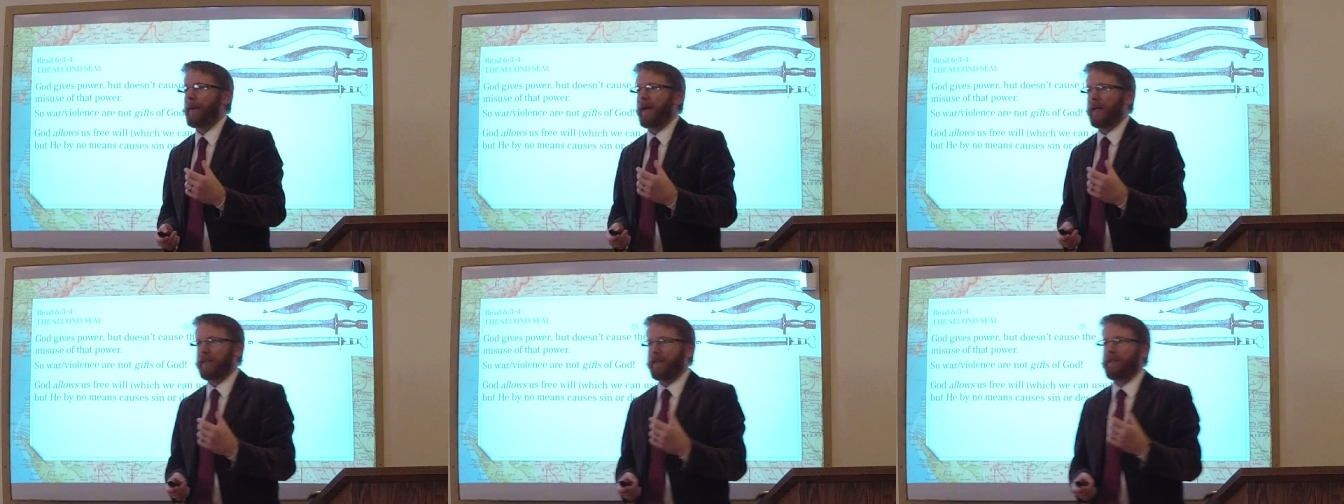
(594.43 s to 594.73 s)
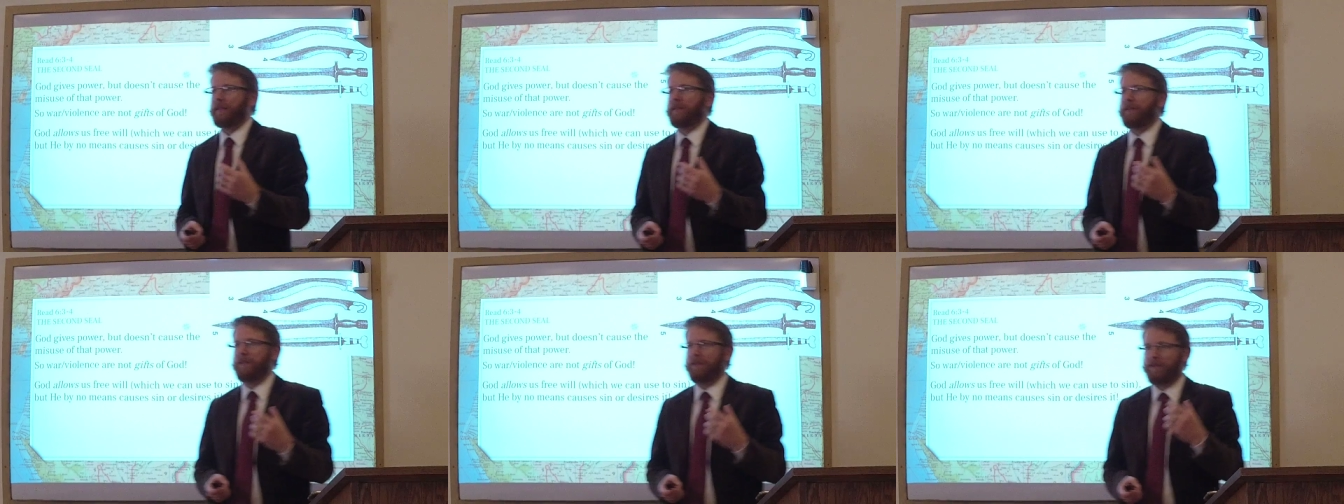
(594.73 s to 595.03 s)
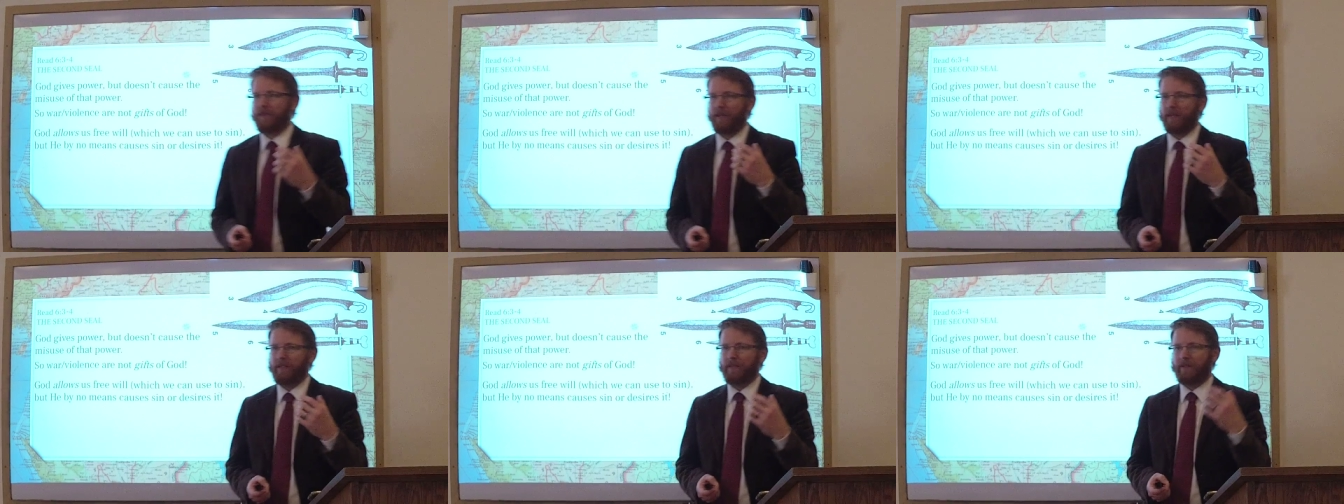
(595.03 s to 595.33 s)
and it, it
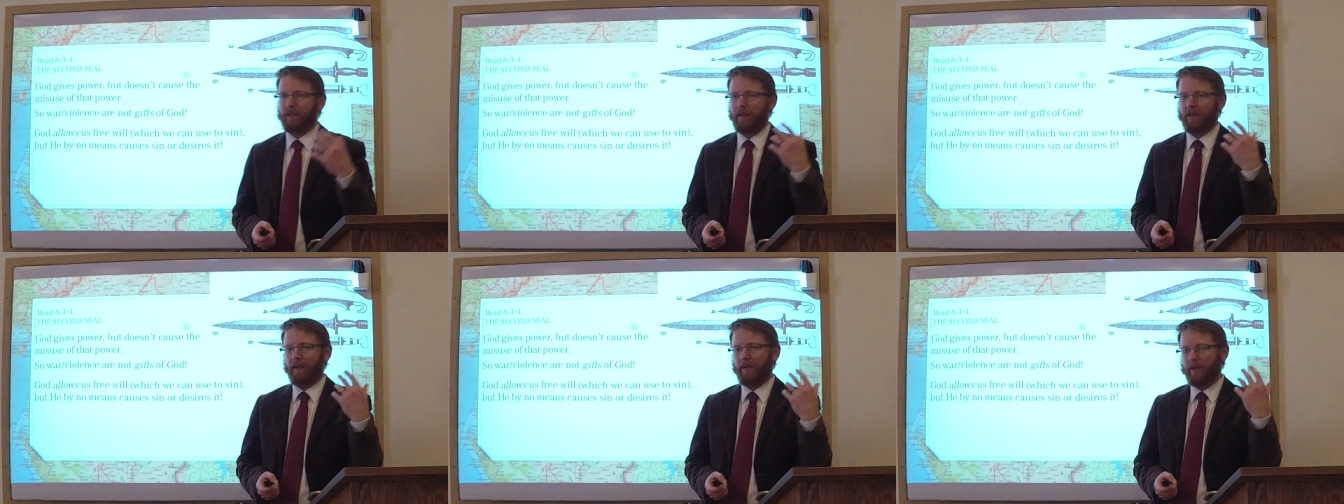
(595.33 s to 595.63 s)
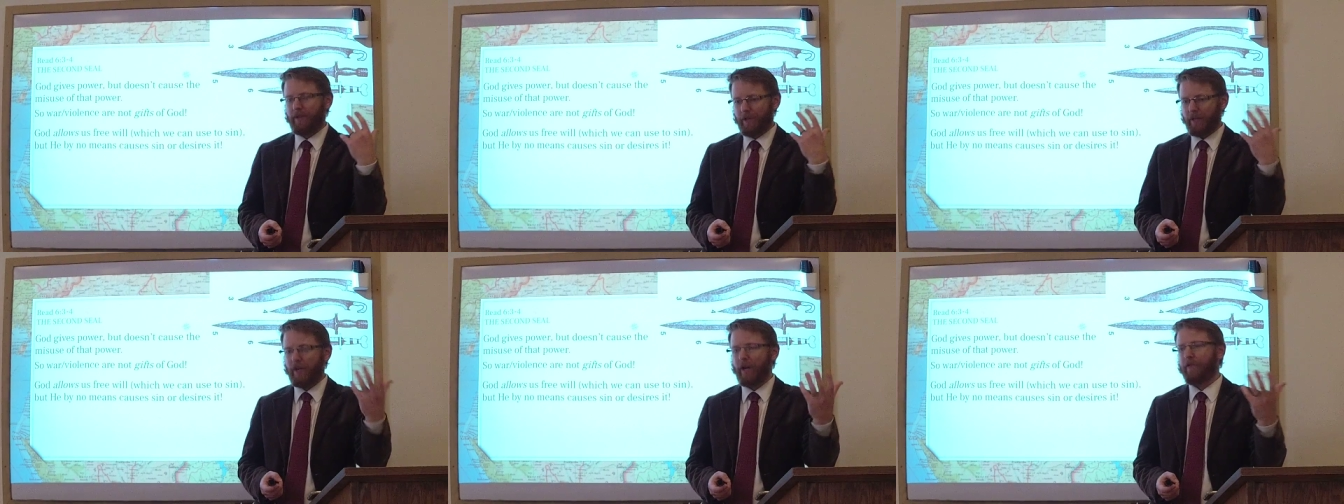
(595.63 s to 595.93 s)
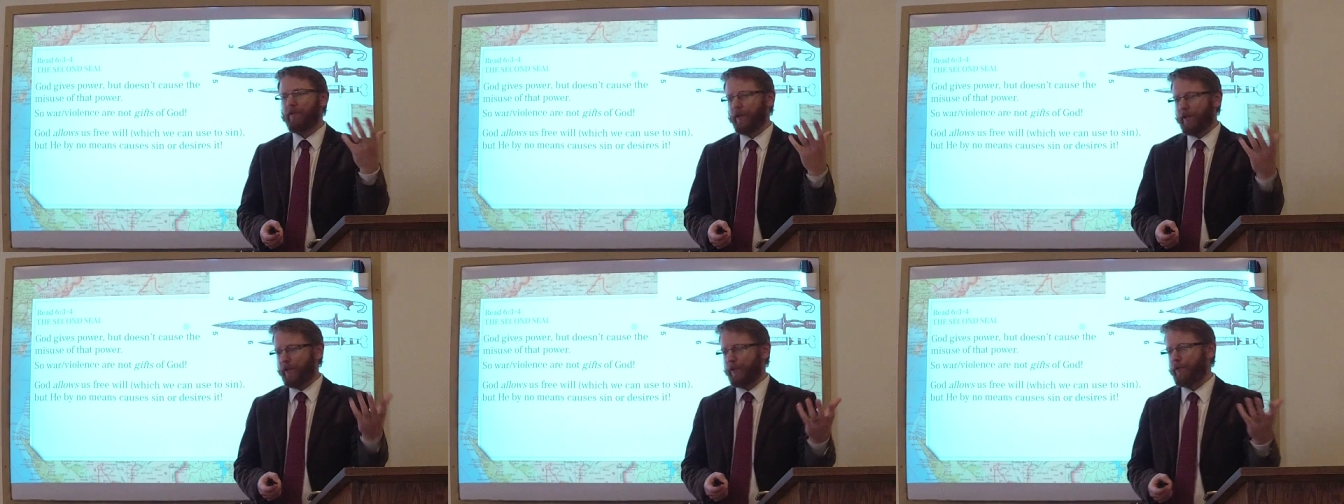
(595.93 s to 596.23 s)
says uh, the
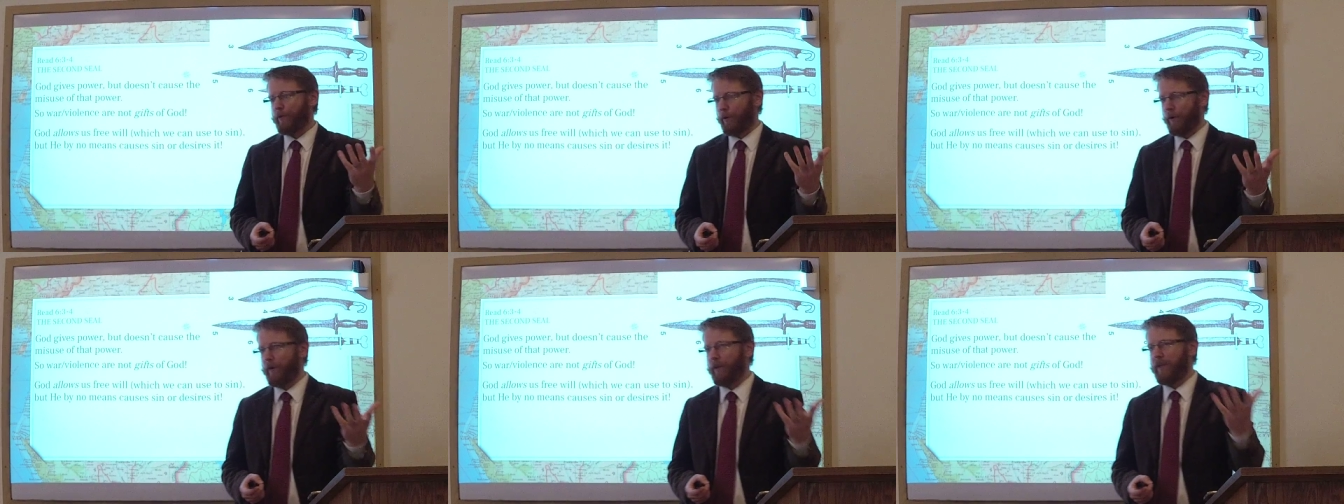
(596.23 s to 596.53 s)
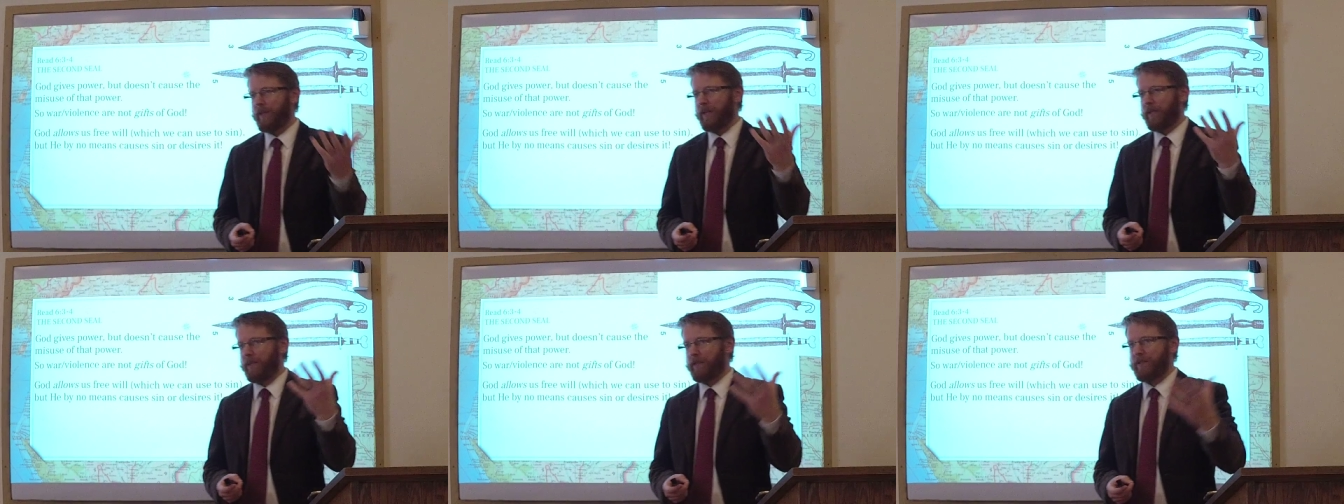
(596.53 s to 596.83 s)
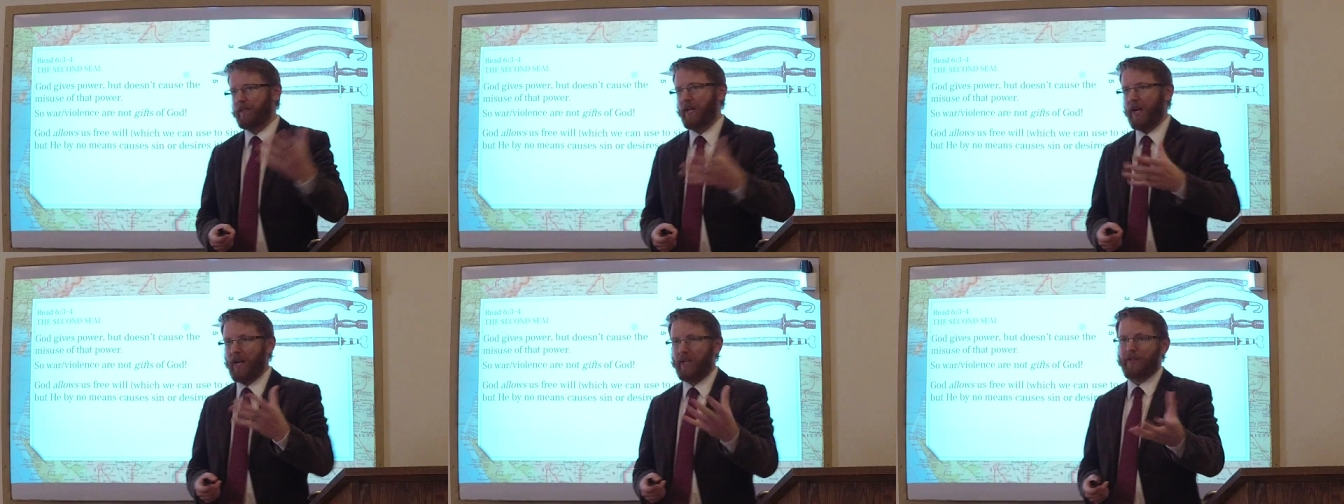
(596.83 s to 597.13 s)
governing authority
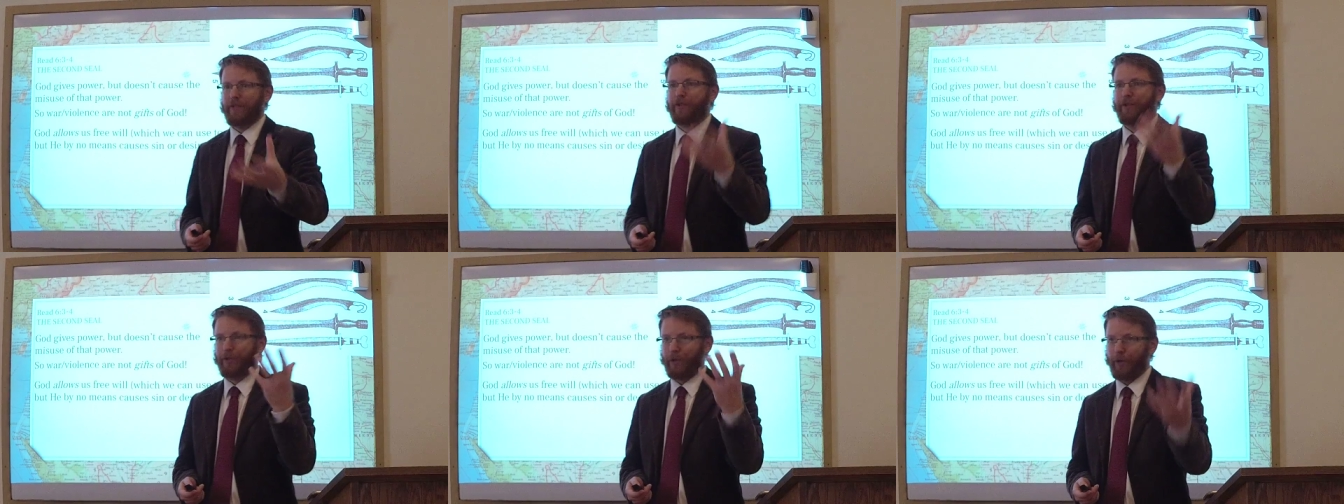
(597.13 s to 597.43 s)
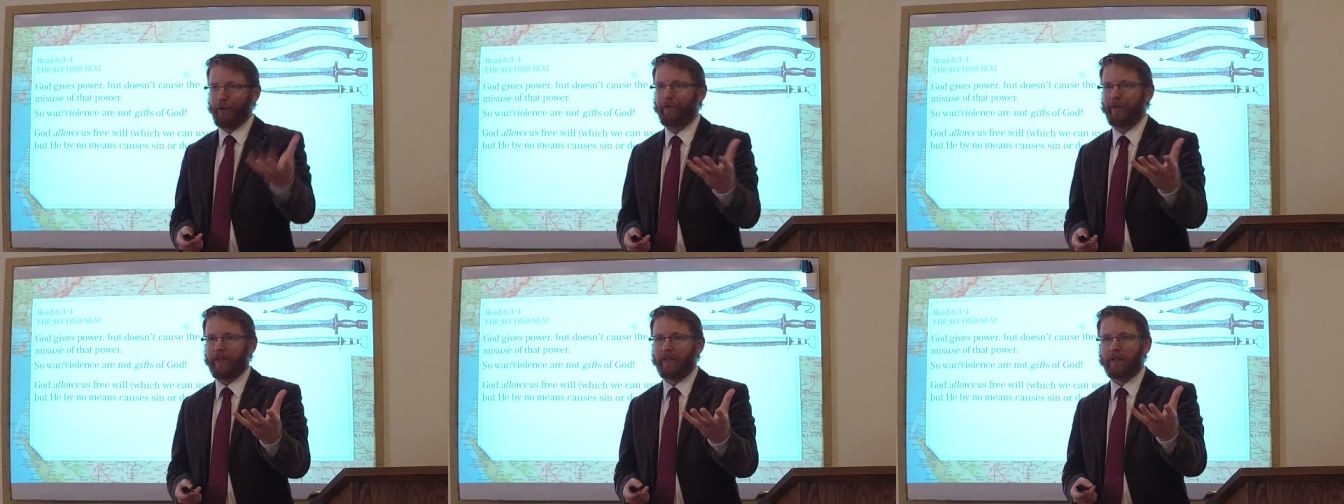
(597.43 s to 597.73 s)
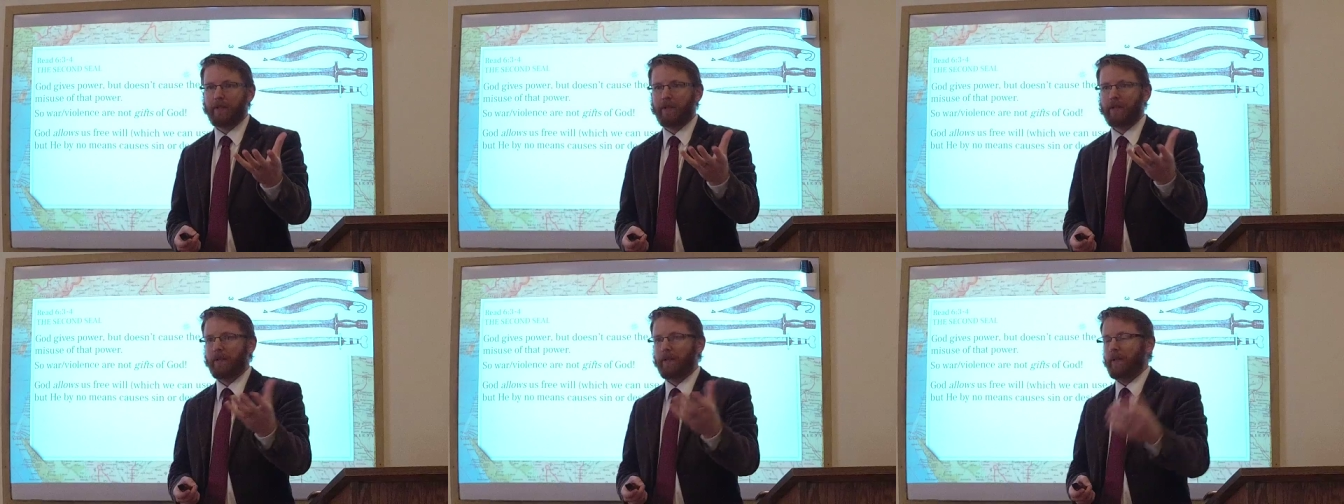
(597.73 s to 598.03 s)
is God's servant,